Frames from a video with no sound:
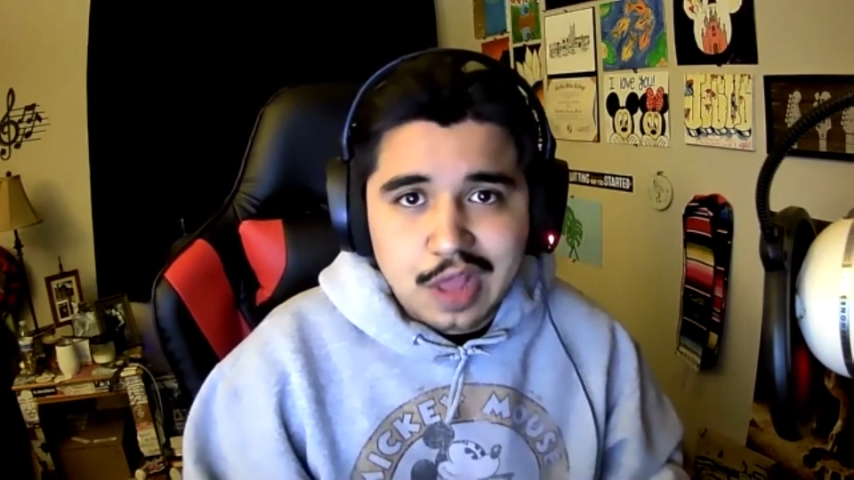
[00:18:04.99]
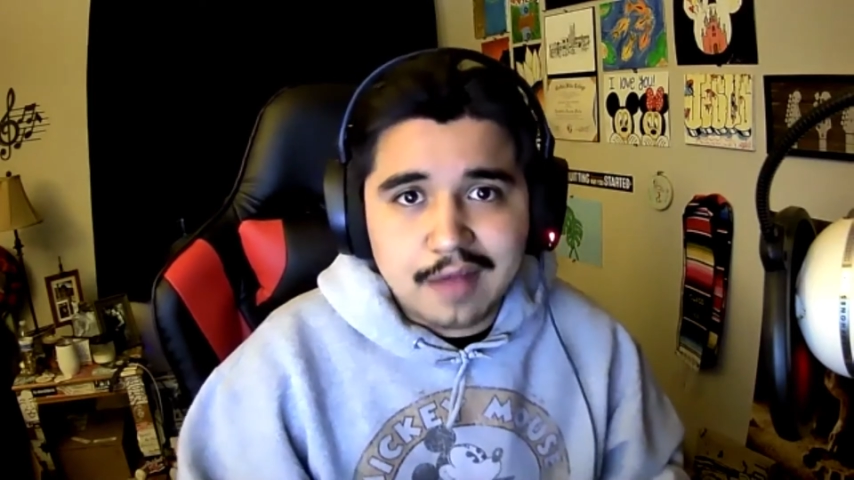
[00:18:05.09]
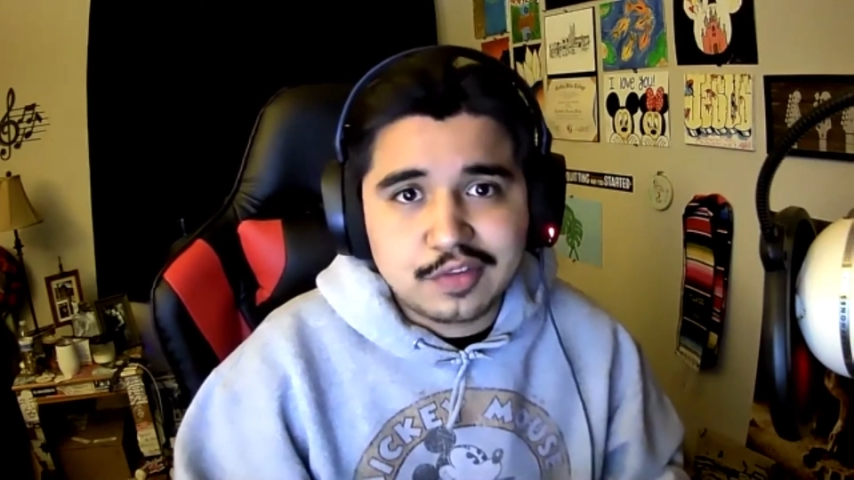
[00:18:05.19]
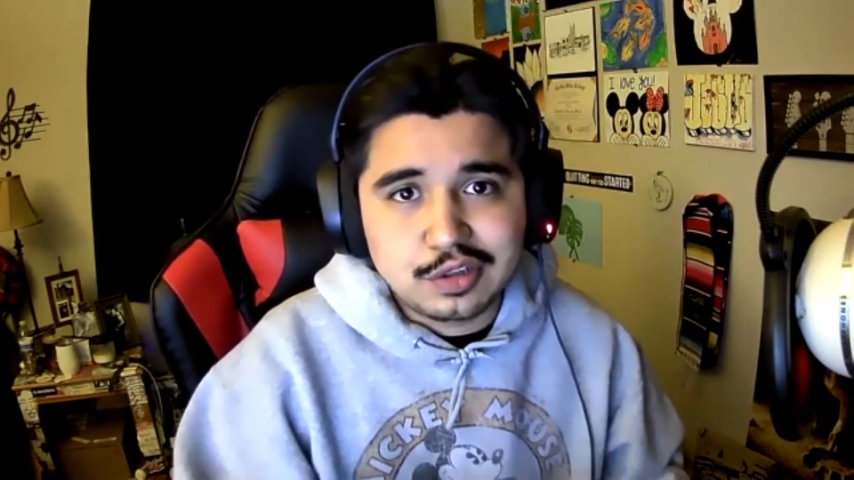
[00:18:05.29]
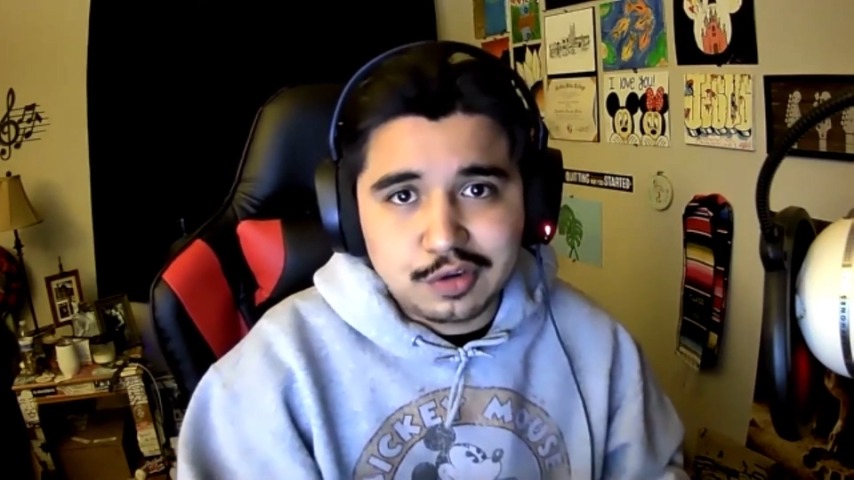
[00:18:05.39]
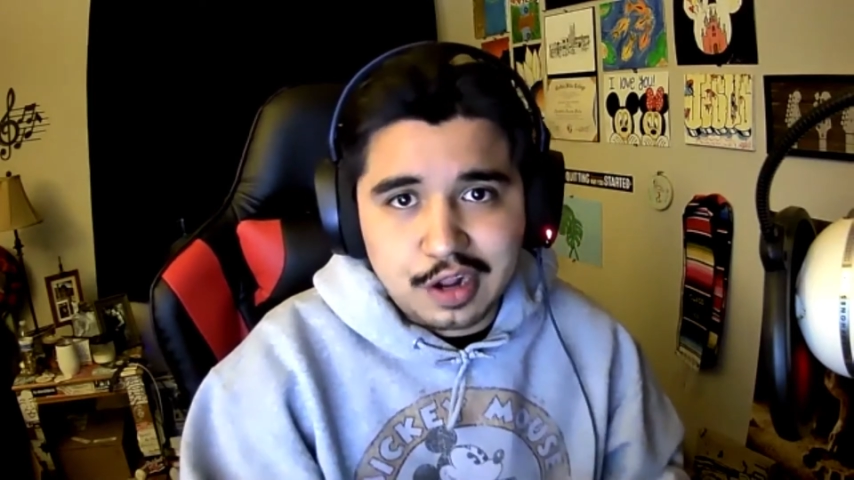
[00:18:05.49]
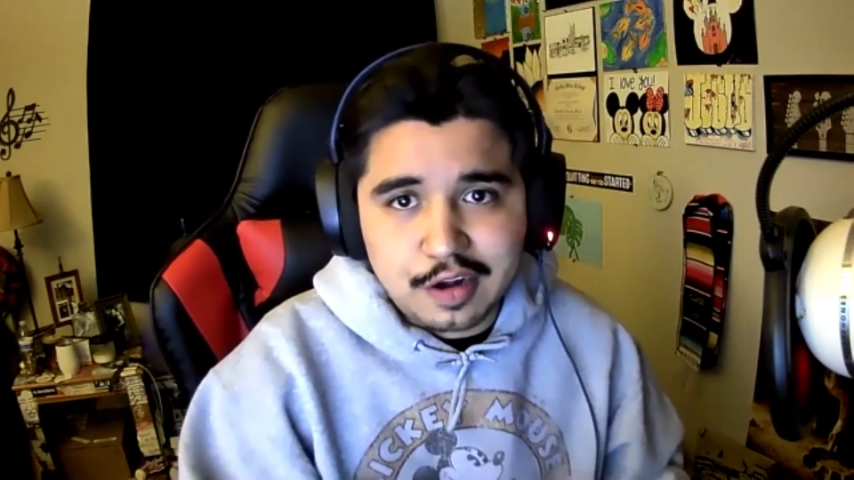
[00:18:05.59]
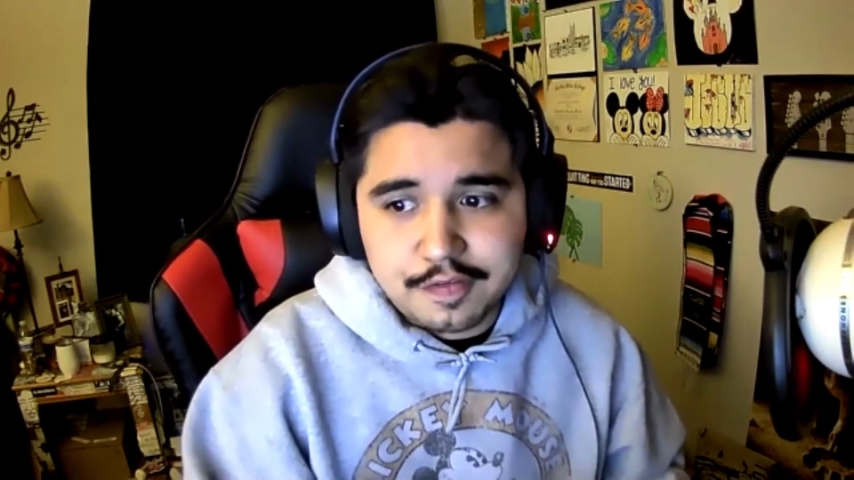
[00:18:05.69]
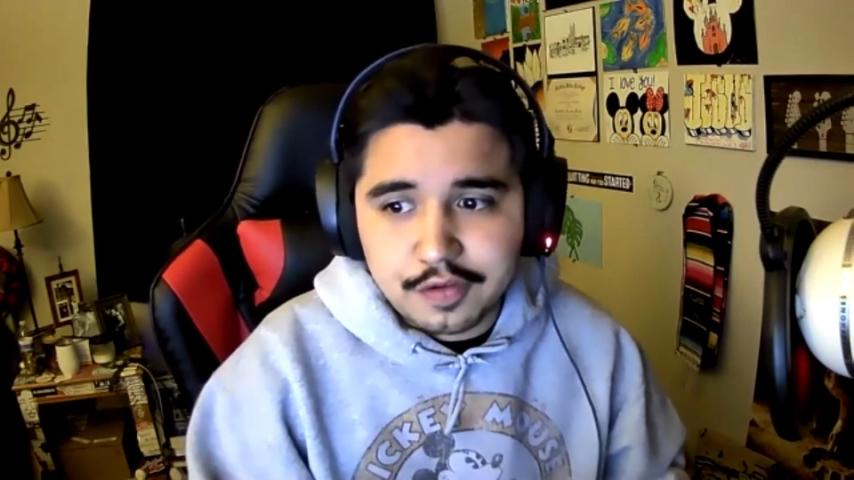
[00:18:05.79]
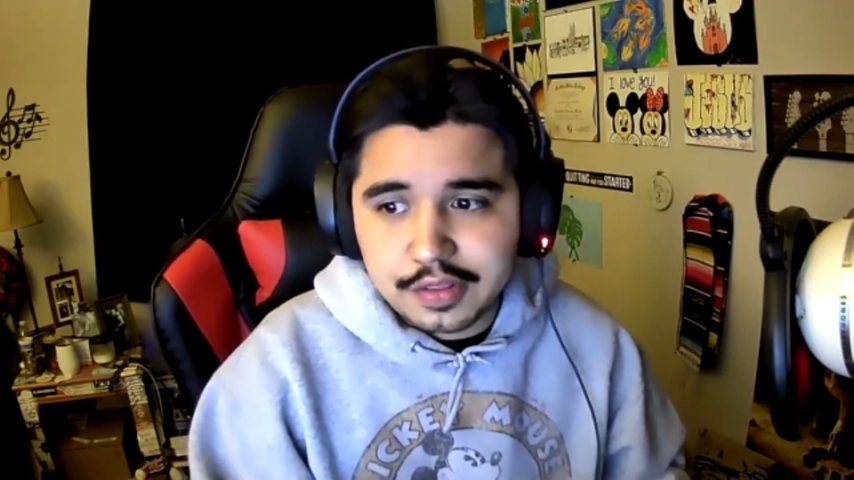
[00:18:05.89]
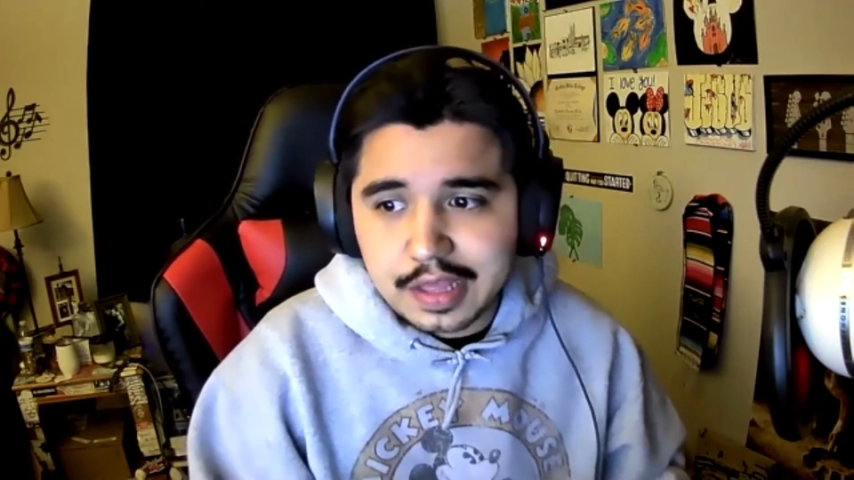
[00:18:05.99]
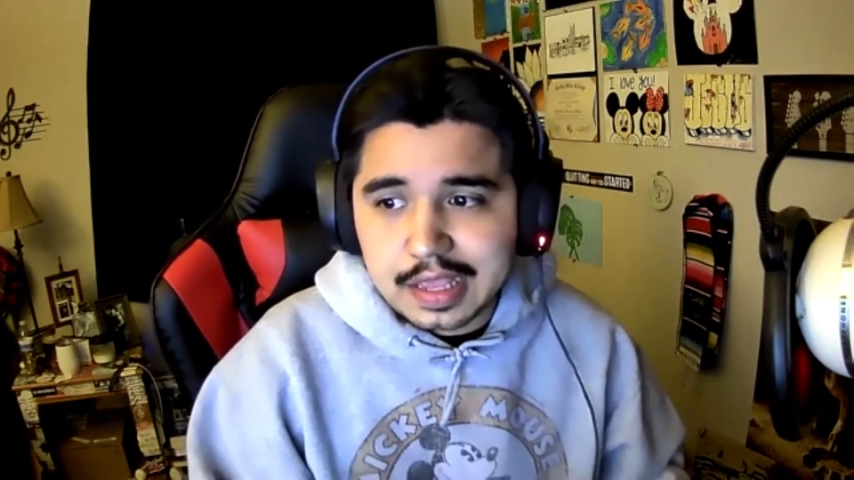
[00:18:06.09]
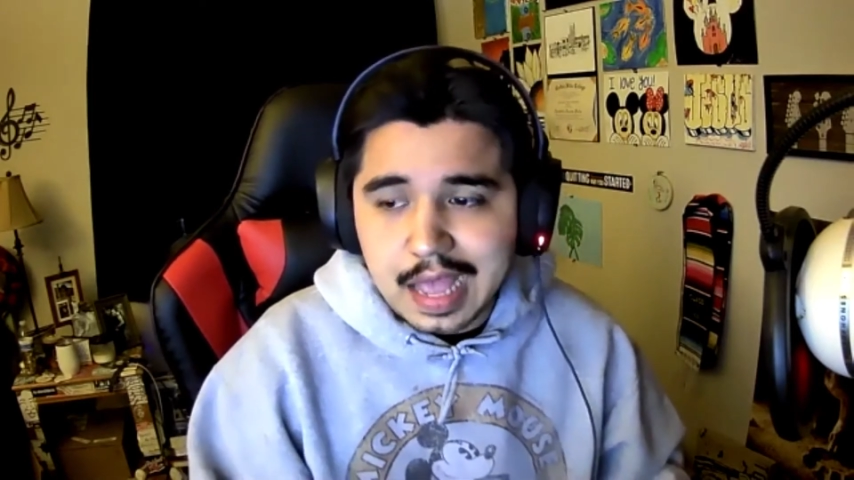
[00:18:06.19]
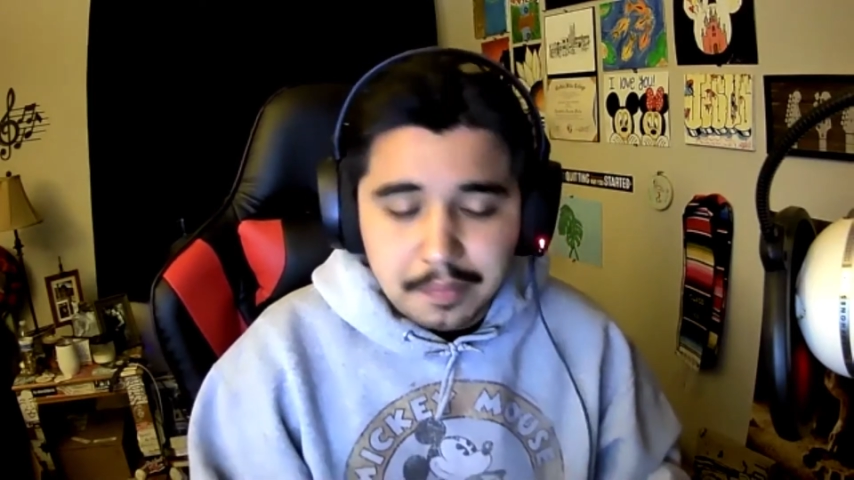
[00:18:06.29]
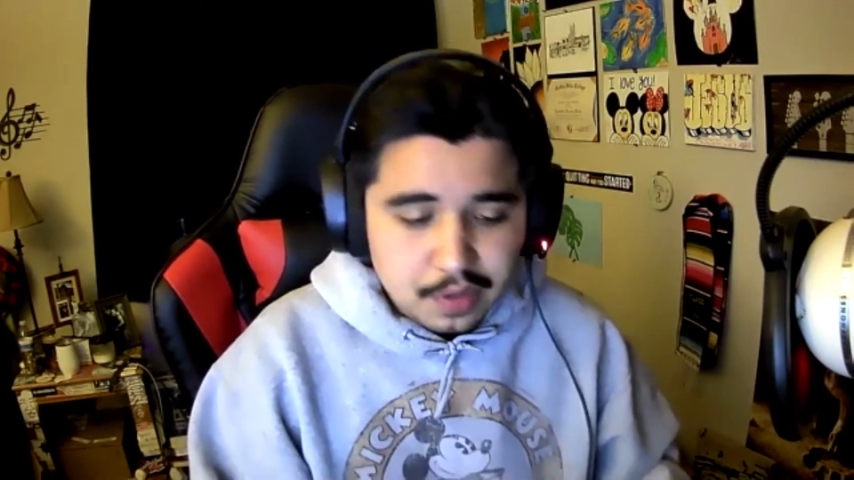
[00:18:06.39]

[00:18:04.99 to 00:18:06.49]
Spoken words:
have to learn how to fill in that gap.